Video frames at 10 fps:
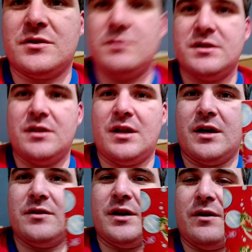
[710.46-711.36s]
the reason
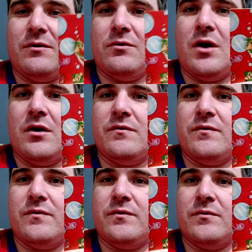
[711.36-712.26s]
that I love
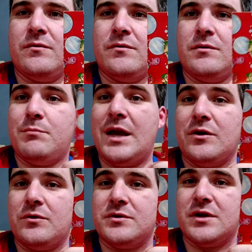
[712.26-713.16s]

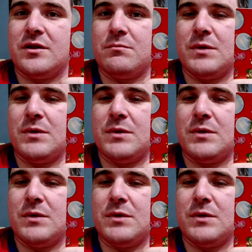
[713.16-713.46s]
manuals. I think